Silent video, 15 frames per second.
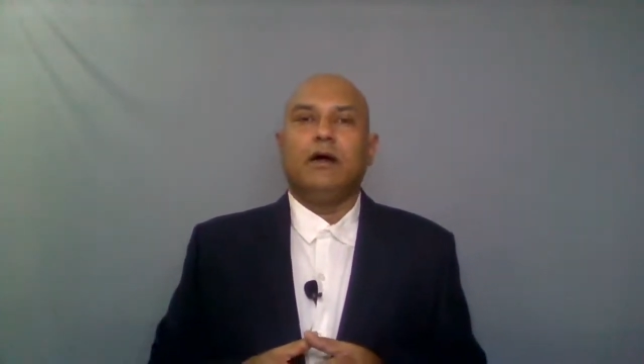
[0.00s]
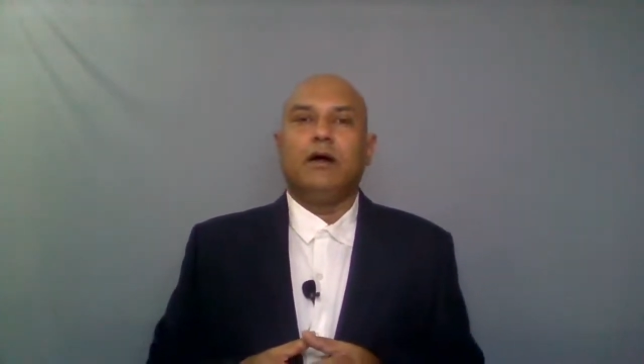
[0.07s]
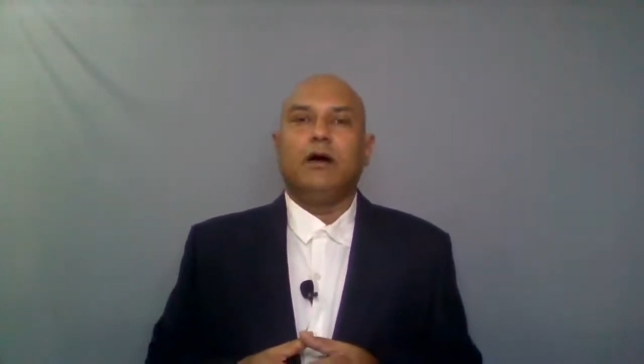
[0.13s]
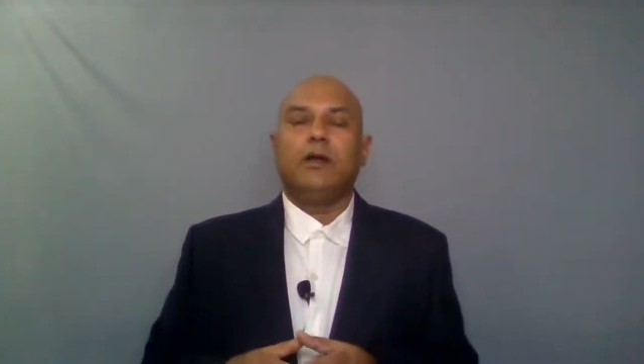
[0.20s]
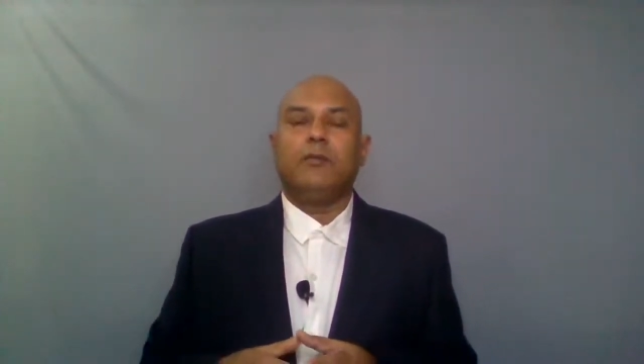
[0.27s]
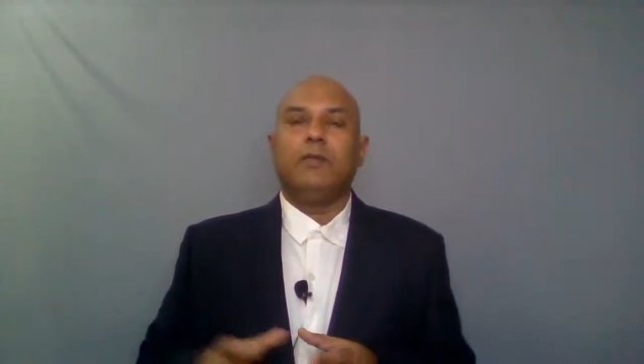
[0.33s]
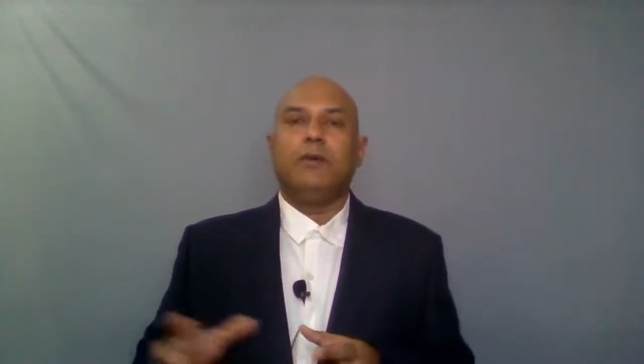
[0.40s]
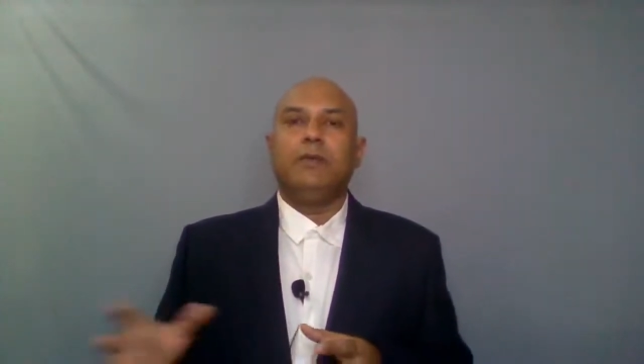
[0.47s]

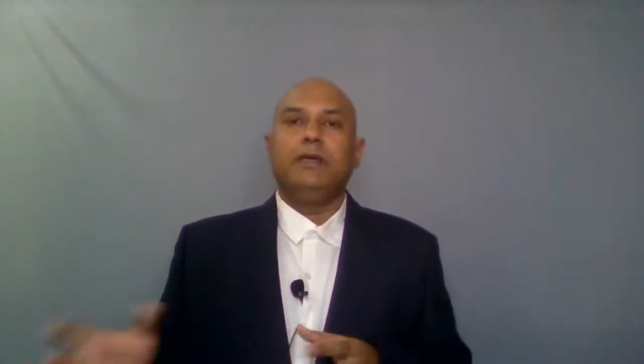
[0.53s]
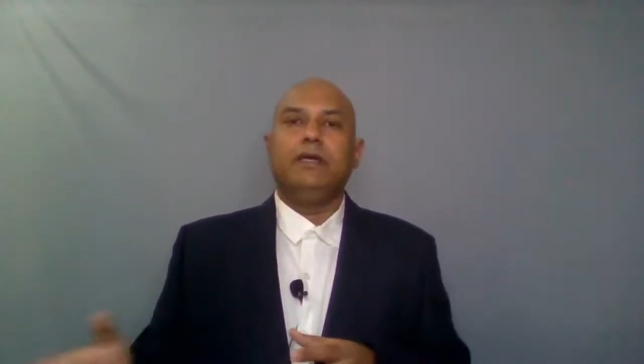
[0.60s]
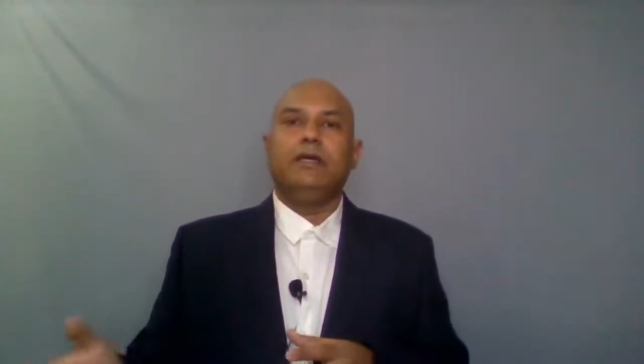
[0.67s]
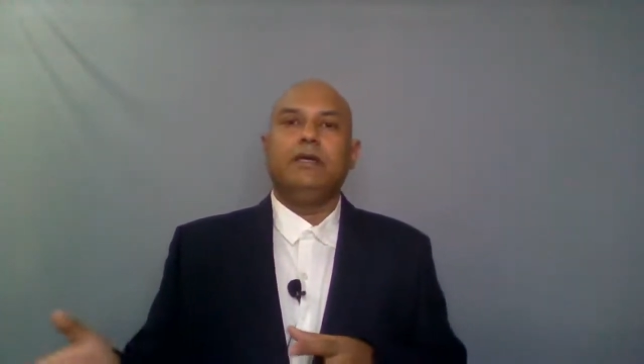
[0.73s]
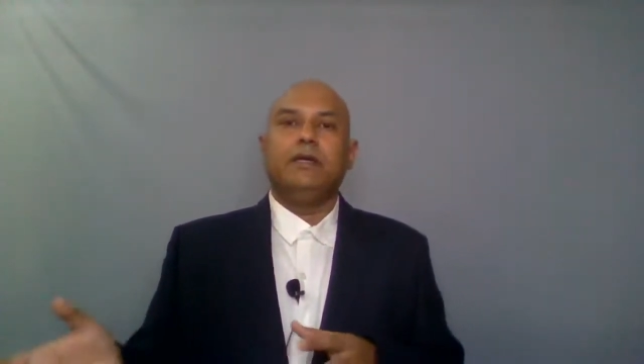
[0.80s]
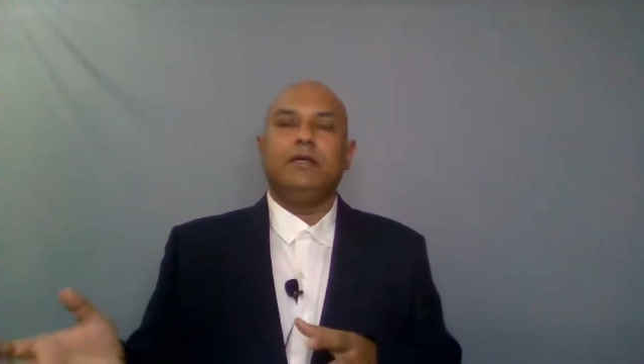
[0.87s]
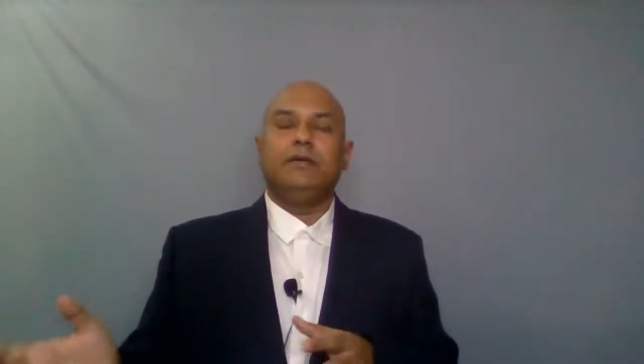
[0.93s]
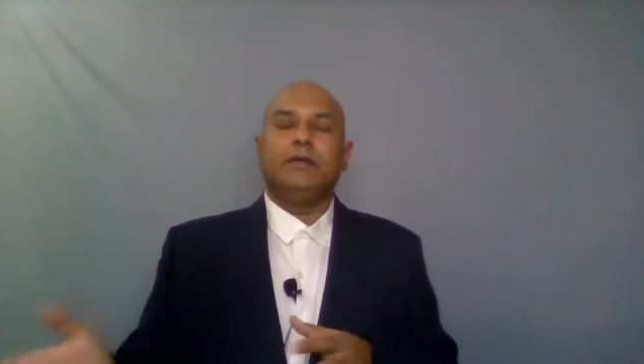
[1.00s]
or
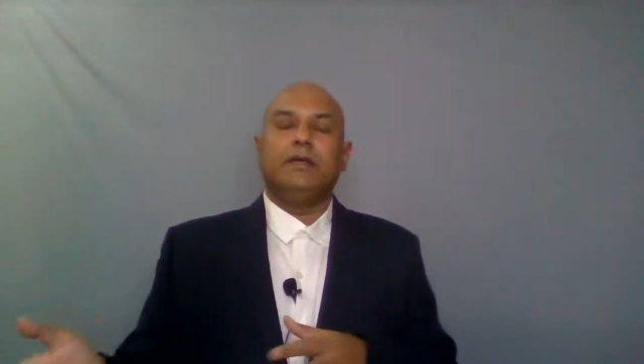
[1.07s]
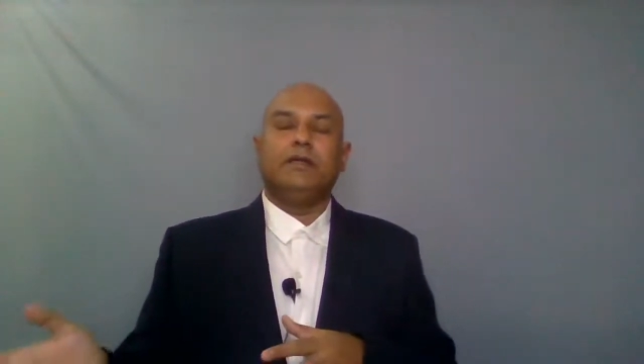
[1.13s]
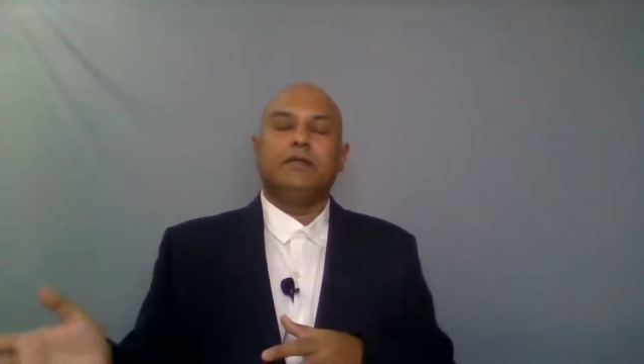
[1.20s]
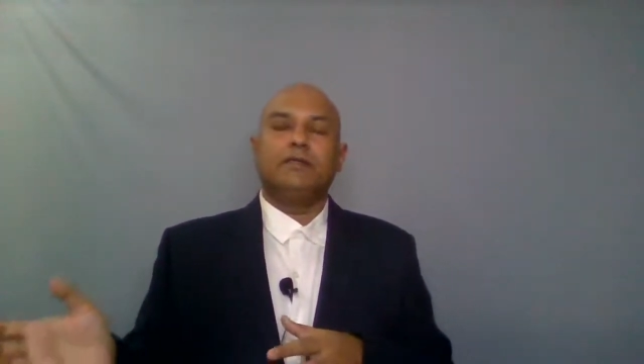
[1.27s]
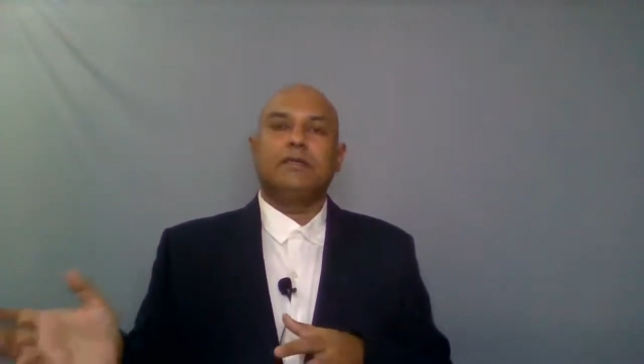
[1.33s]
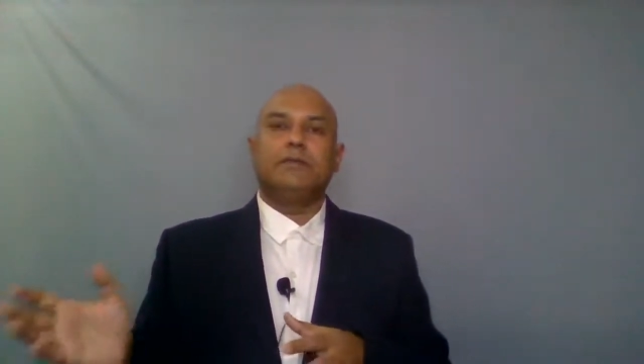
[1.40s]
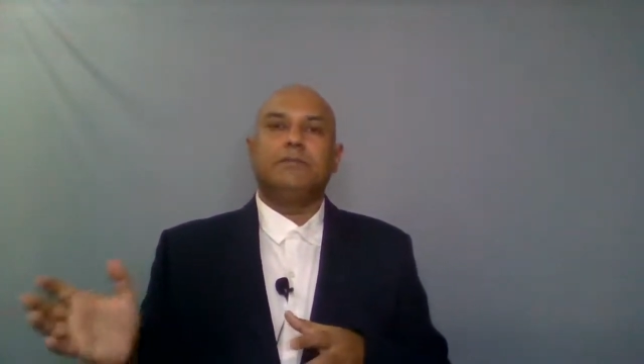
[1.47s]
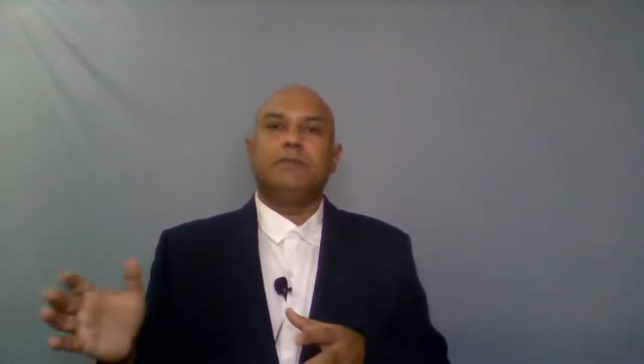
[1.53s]
maybe
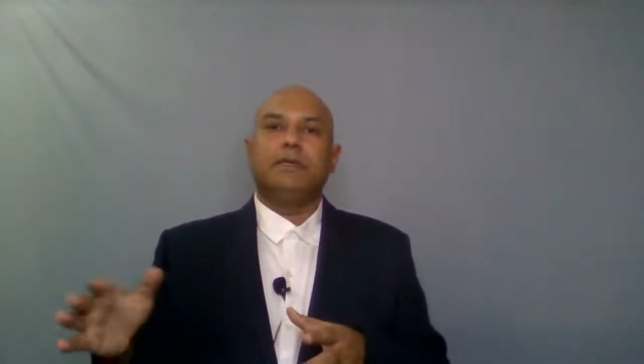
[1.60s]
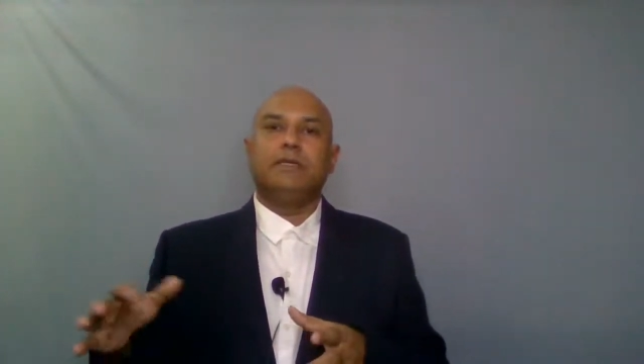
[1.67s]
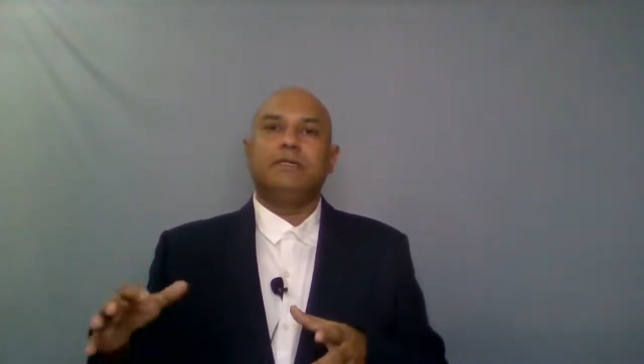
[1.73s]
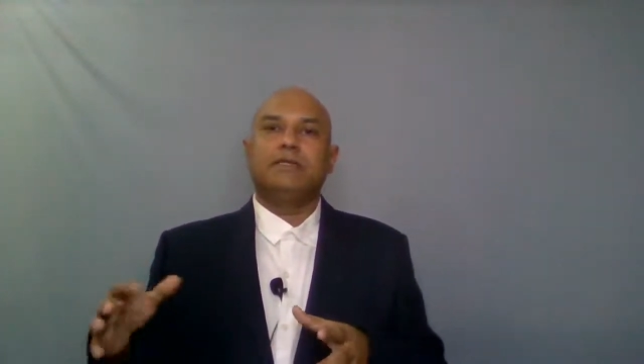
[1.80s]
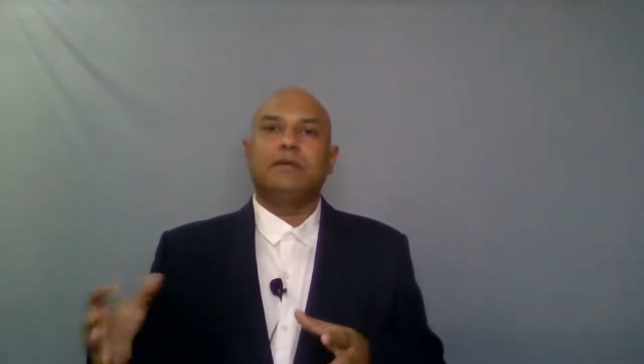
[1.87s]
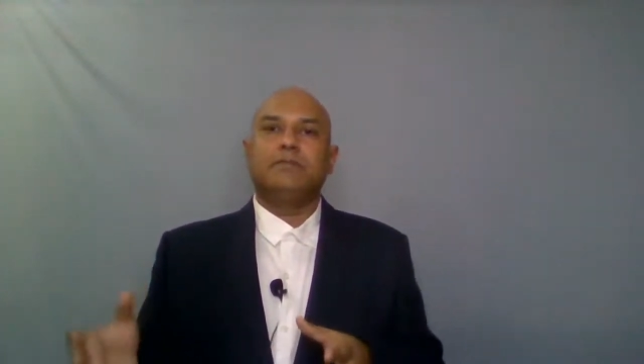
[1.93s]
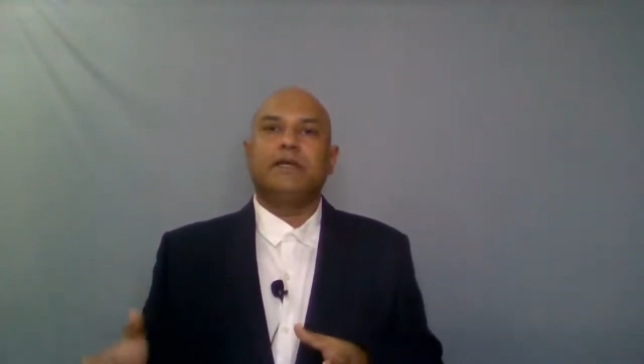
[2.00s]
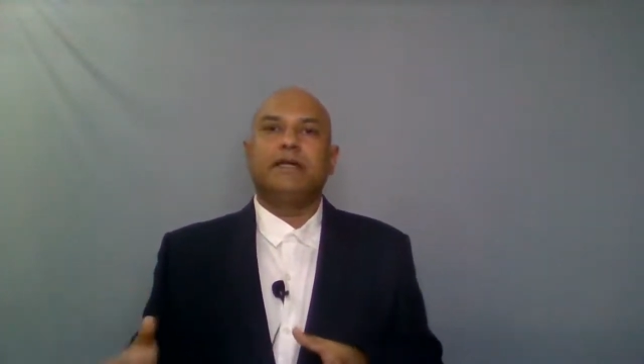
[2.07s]
some in
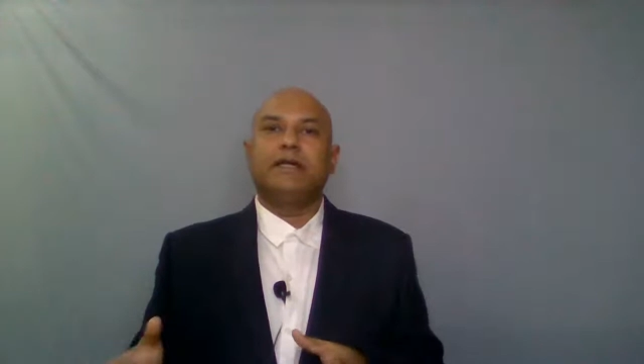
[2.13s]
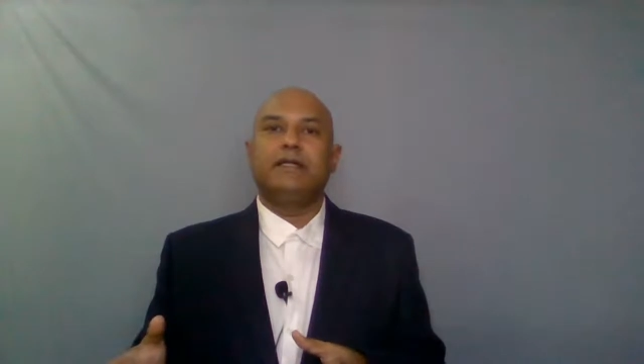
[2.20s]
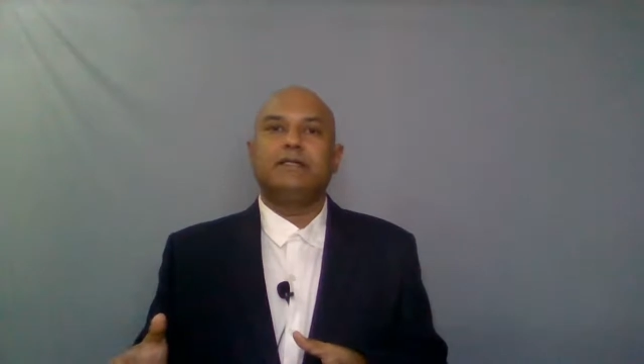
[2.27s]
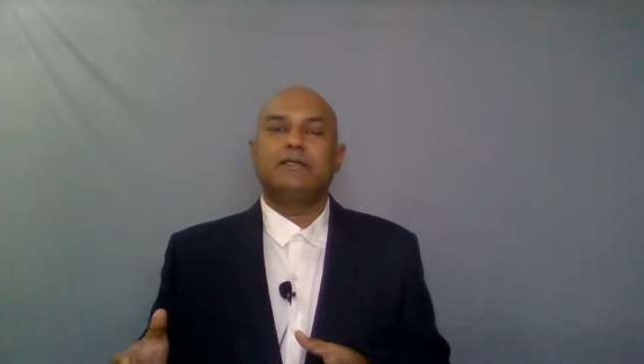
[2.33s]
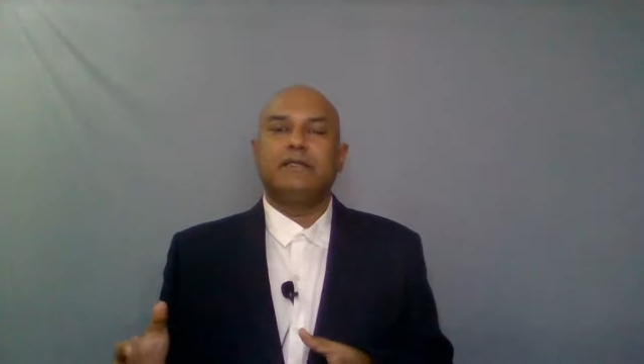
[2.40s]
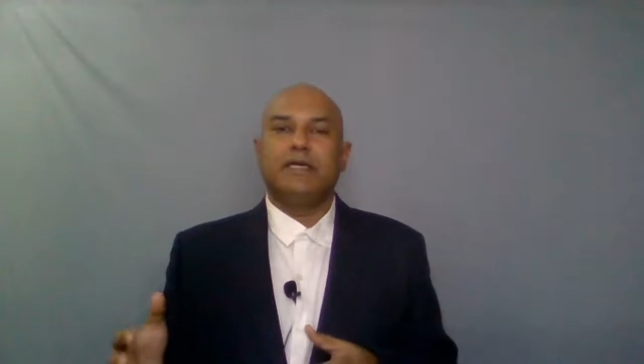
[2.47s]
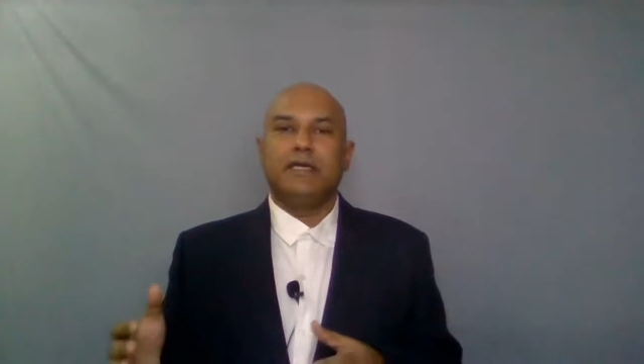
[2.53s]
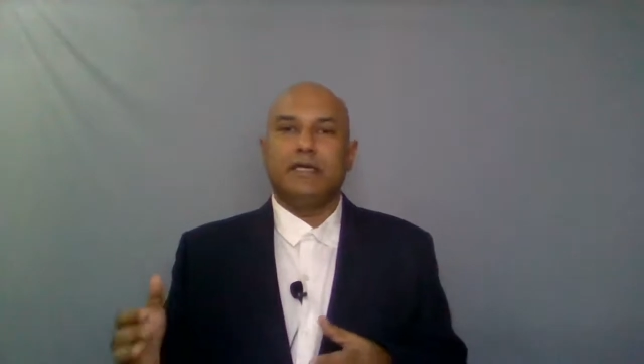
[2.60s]
some
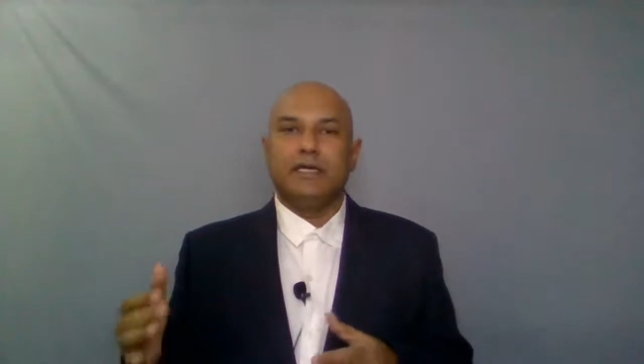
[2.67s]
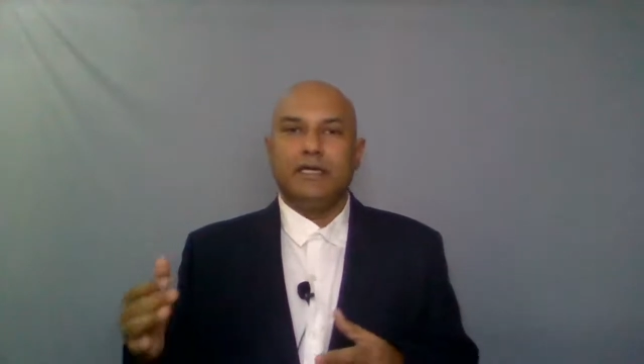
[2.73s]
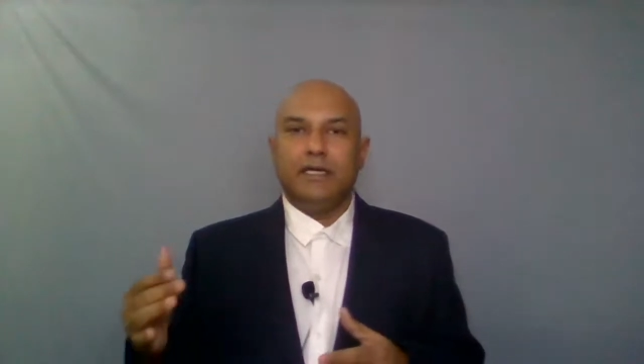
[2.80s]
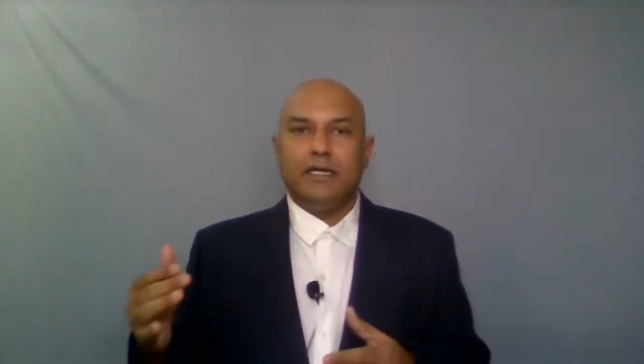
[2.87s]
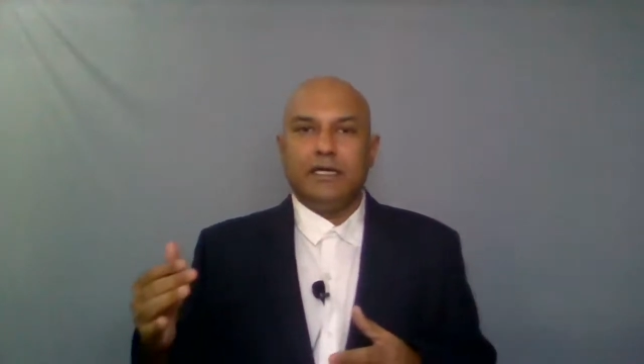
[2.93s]
tenders they